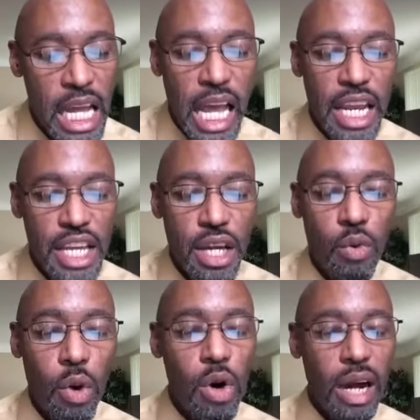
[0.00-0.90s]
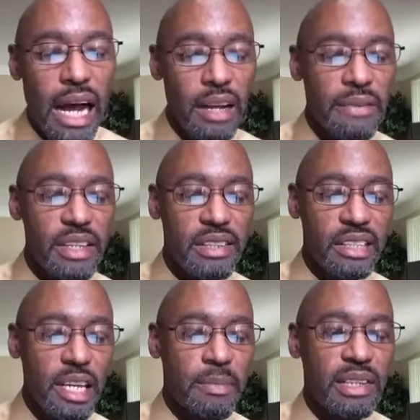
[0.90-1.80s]
And he awoke out of his
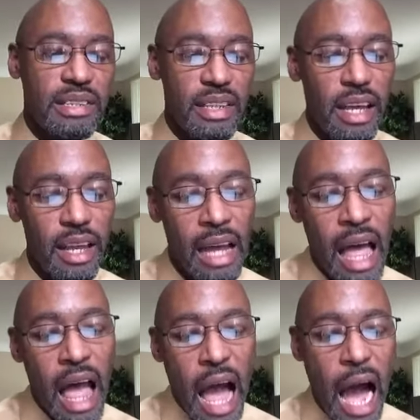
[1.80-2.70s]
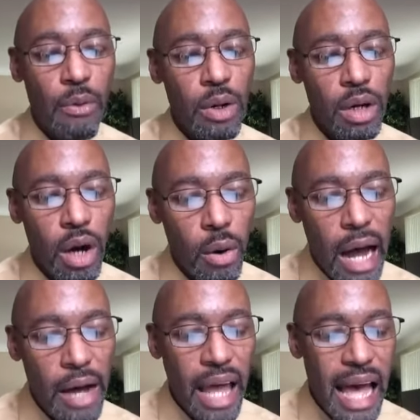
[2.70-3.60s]
sleep and said, I will go
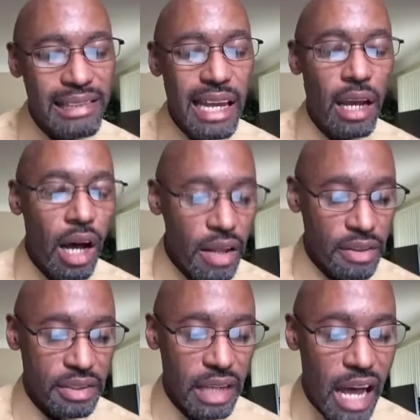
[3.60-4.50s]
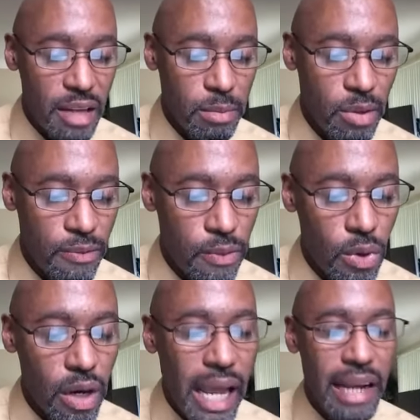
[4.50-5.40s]
out as at other times
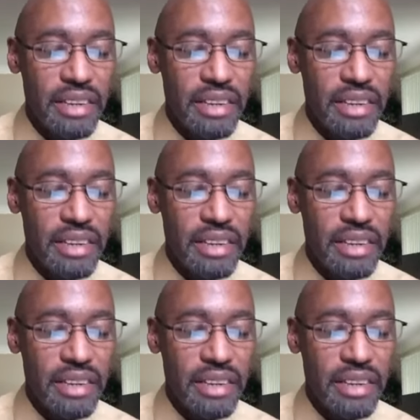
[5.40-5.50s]
before and